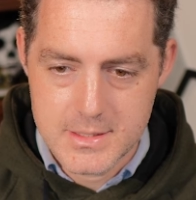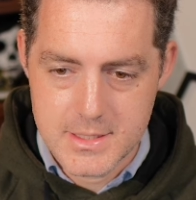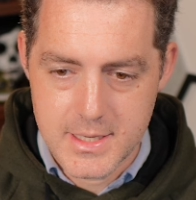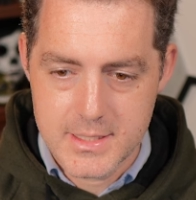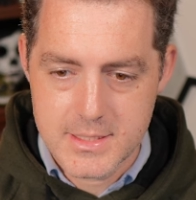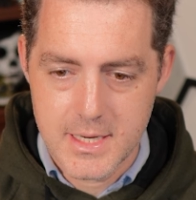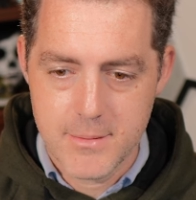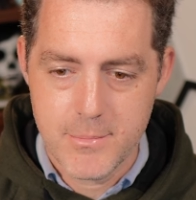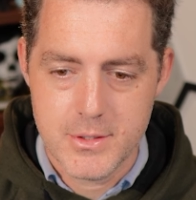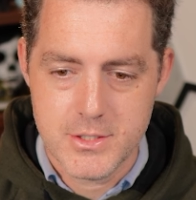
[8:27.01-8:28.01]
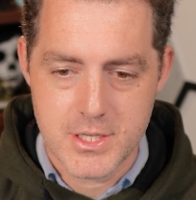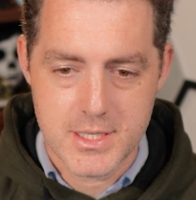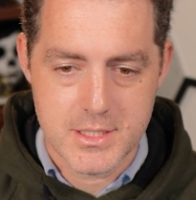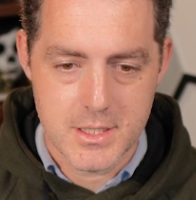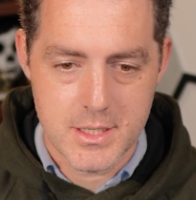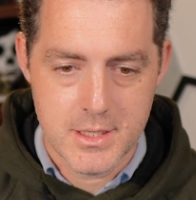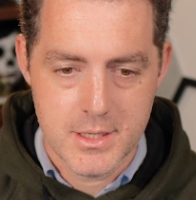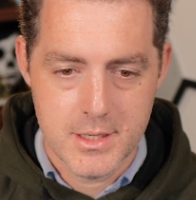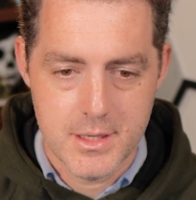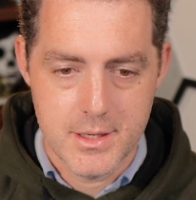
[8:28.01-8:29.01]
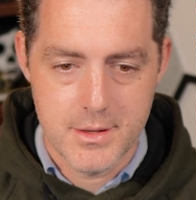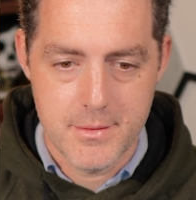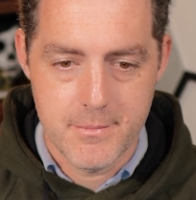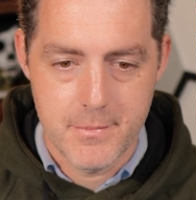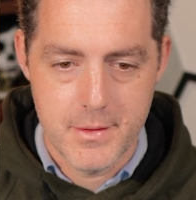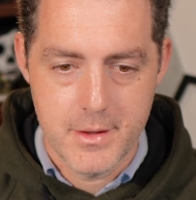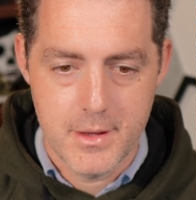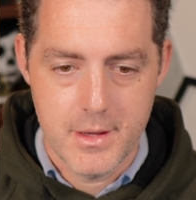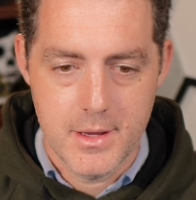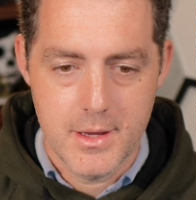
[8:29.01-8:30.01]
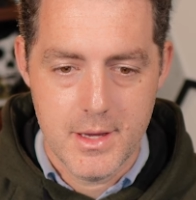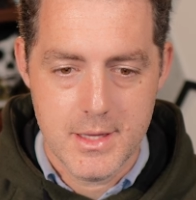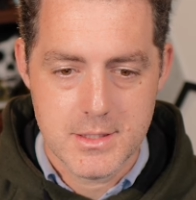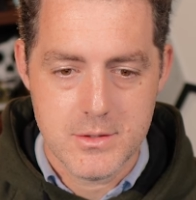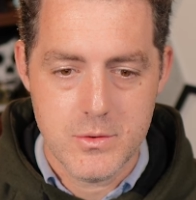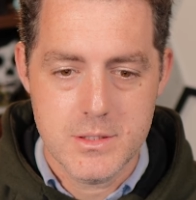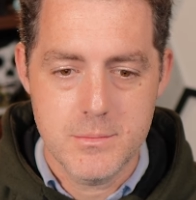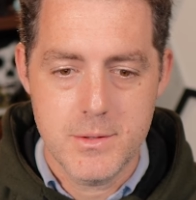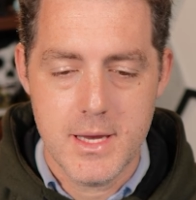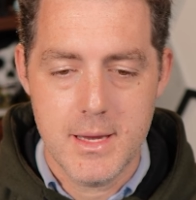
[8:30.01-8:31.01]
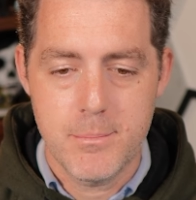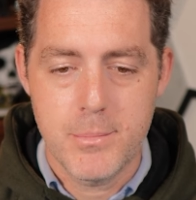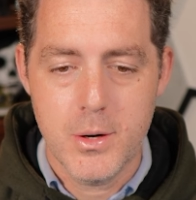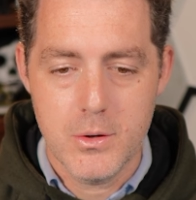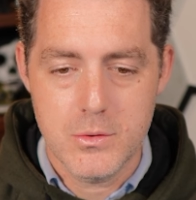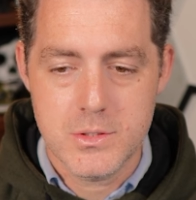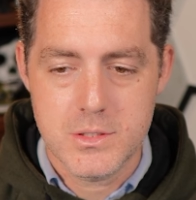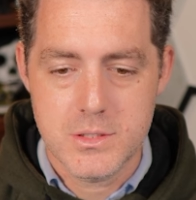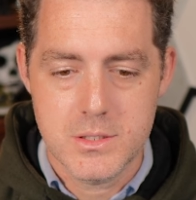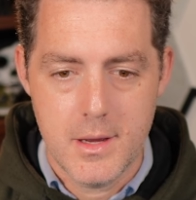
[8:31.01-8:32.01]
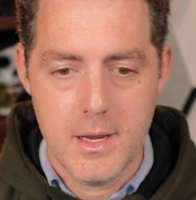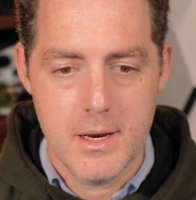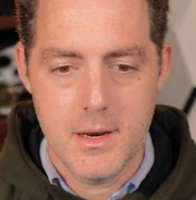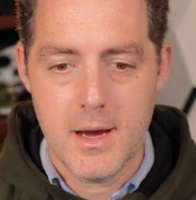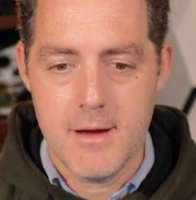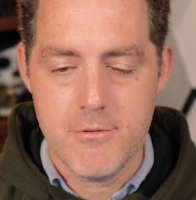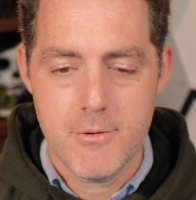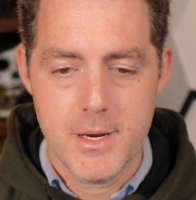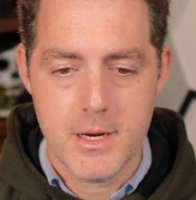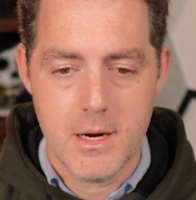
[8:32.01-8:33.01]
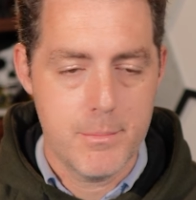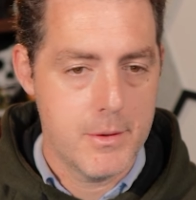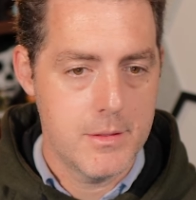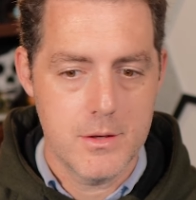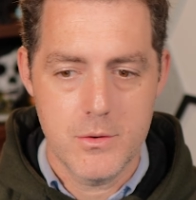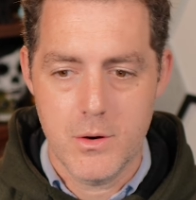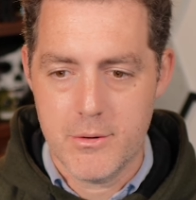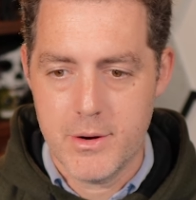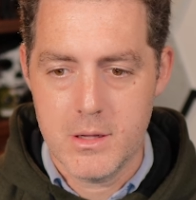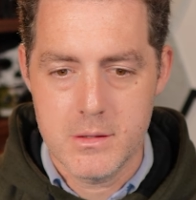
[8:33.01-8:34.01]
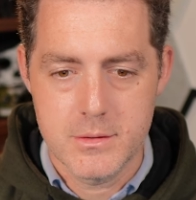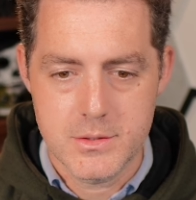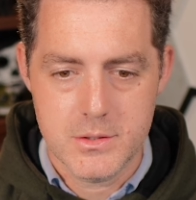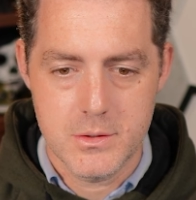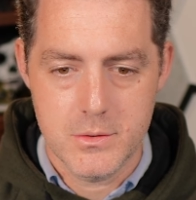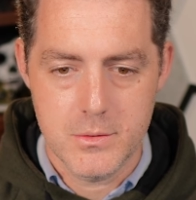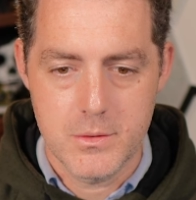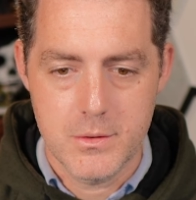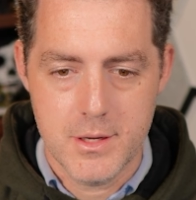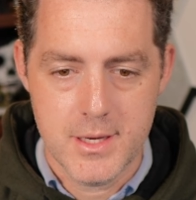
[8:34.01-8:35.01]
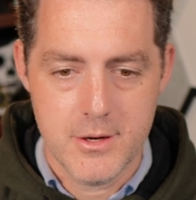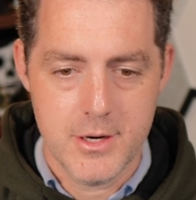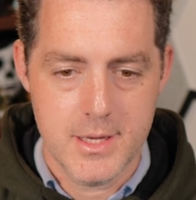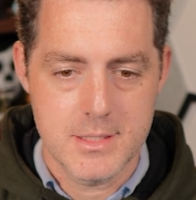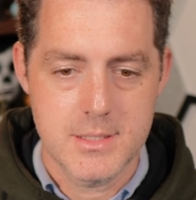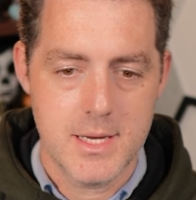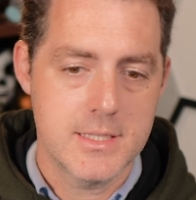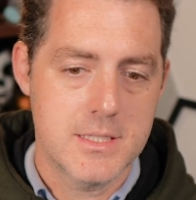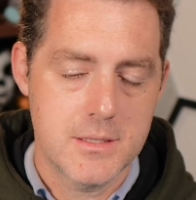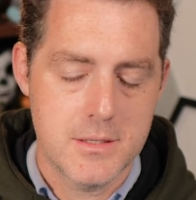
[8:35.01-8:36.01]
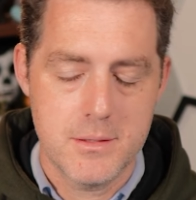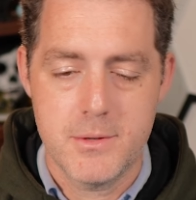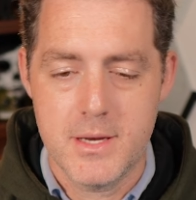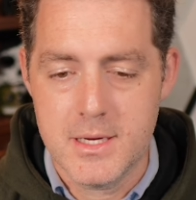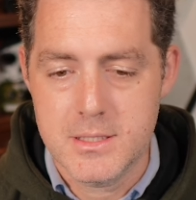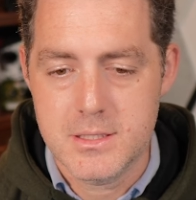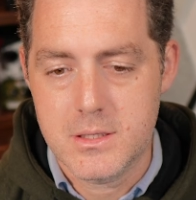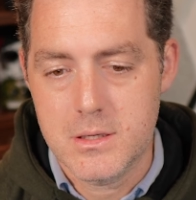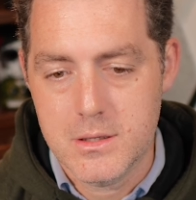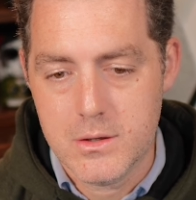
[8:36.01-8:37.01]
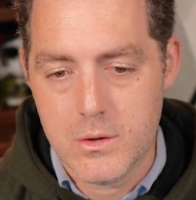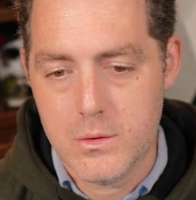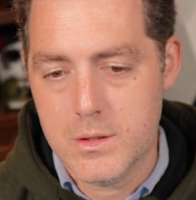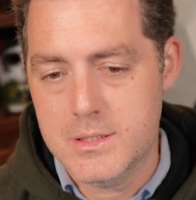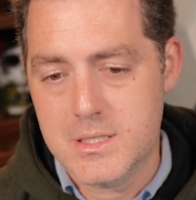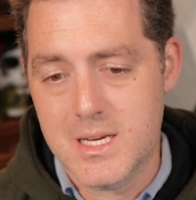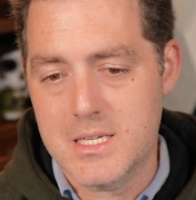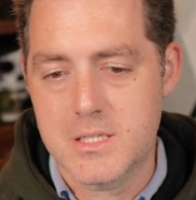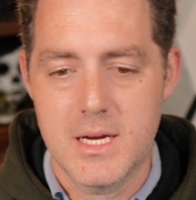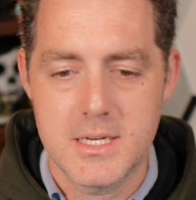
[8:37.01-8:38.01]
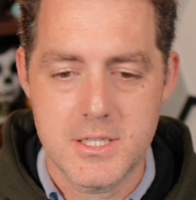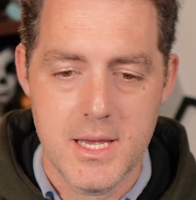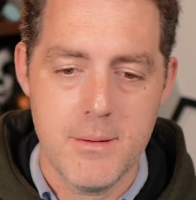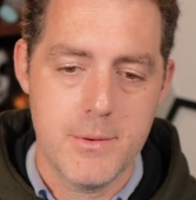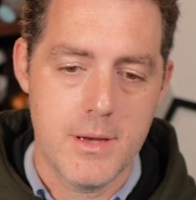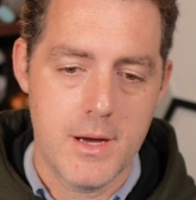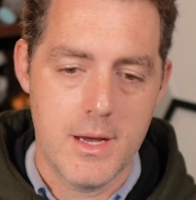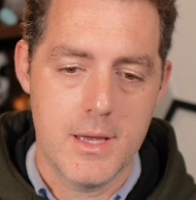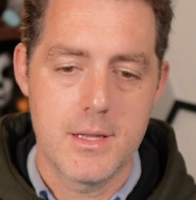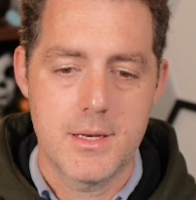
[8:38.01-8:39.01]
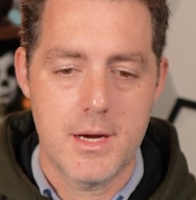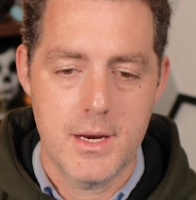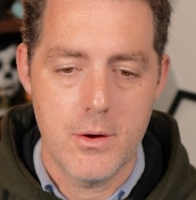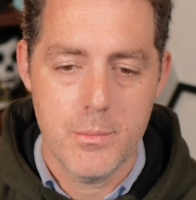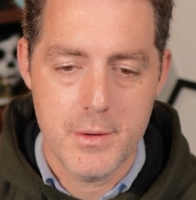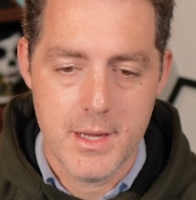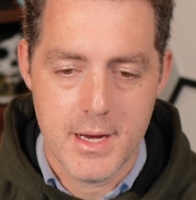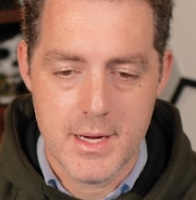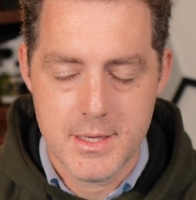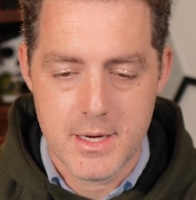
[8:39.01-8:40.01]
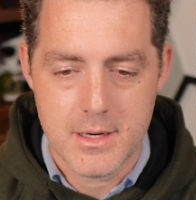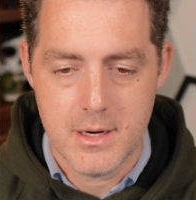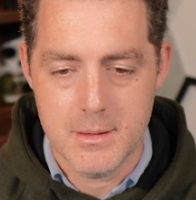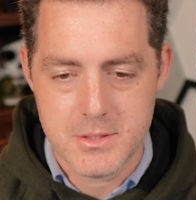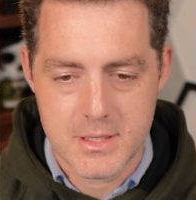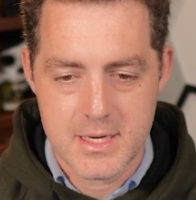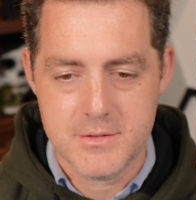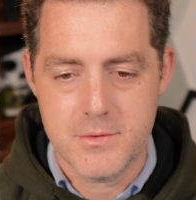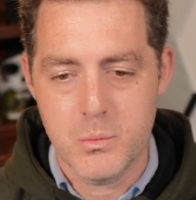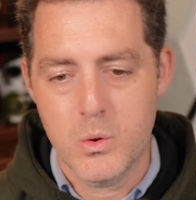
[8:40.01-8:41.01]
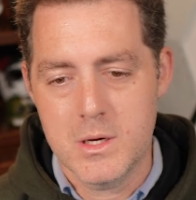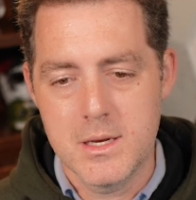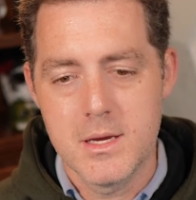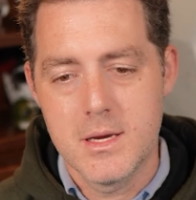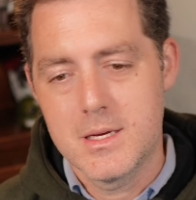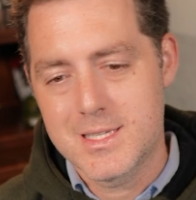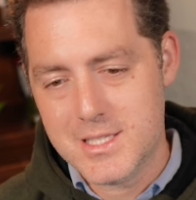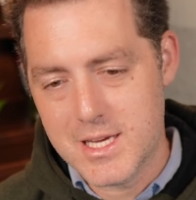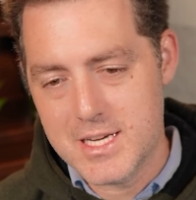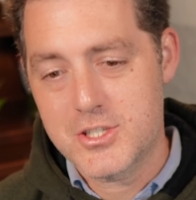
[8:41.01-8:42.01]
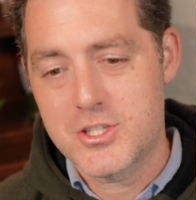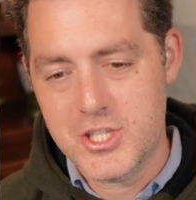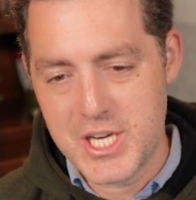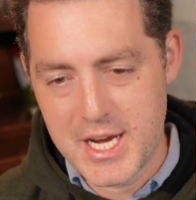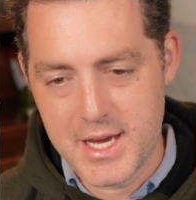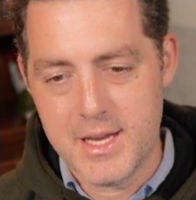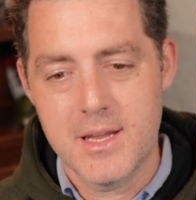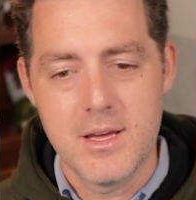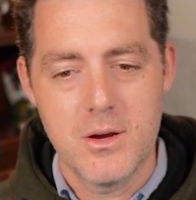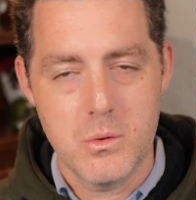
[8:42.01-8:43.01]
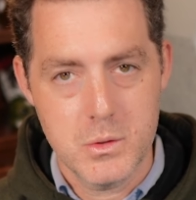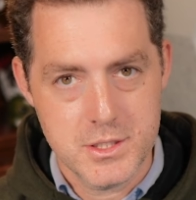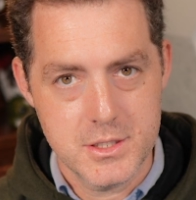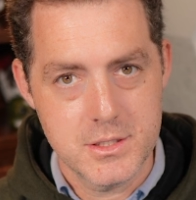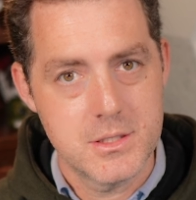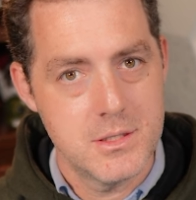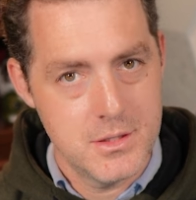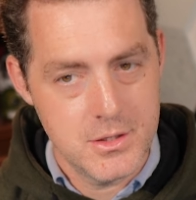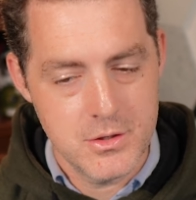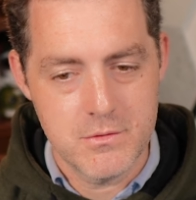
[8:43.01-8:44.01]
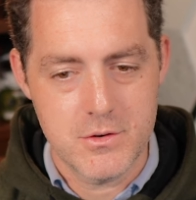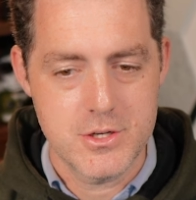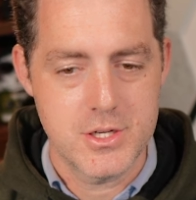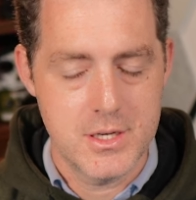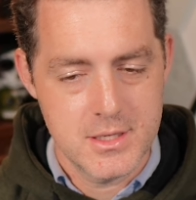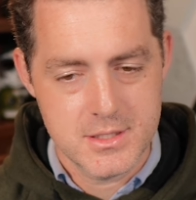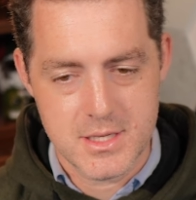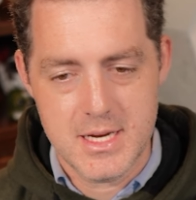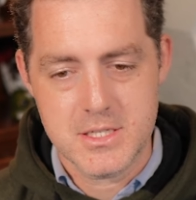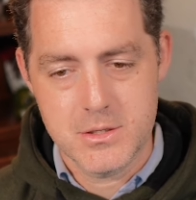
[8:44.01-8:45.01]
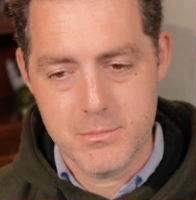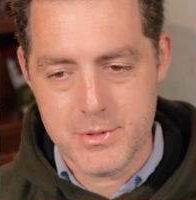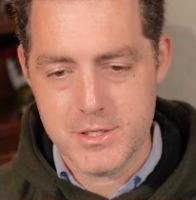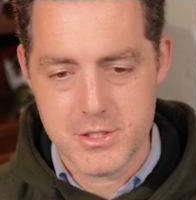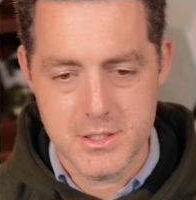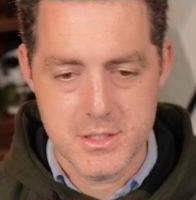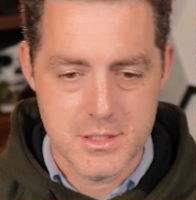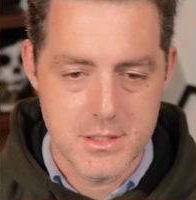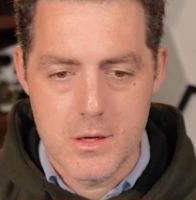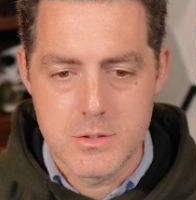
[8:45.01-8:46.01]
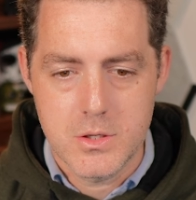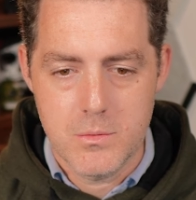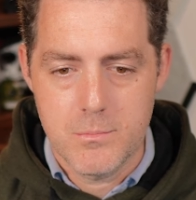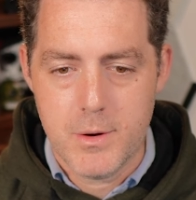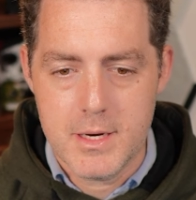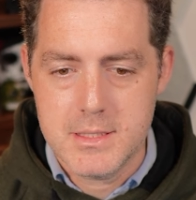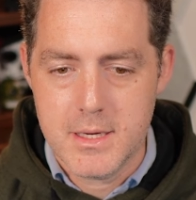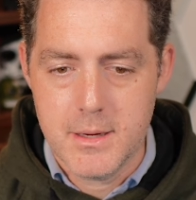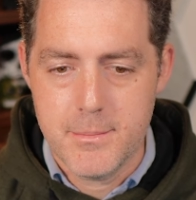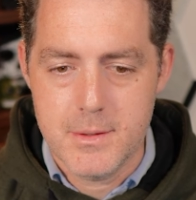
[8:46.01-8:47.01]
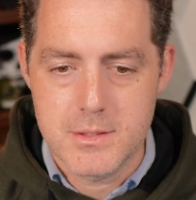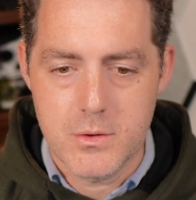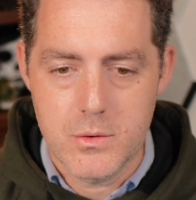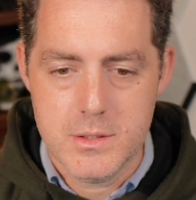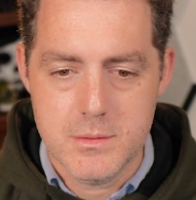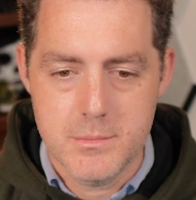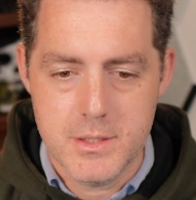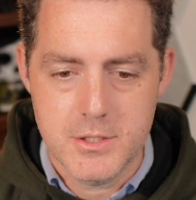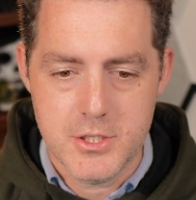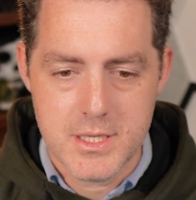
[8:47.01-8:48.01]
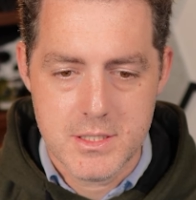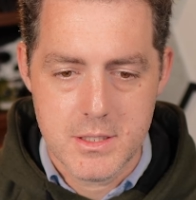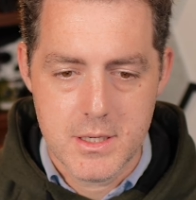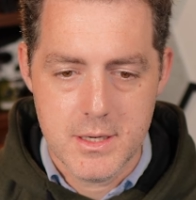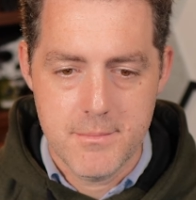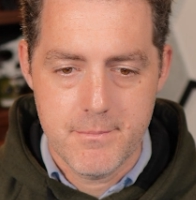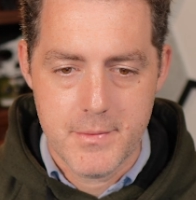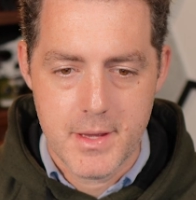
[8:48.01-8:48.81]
Data type JSON. It's going to be a post and I've already copied the URL. So here it is https colon slash slash api.openai.com slash v1 slash chat, which is the new version, slash completions. So body type is going to be JSON.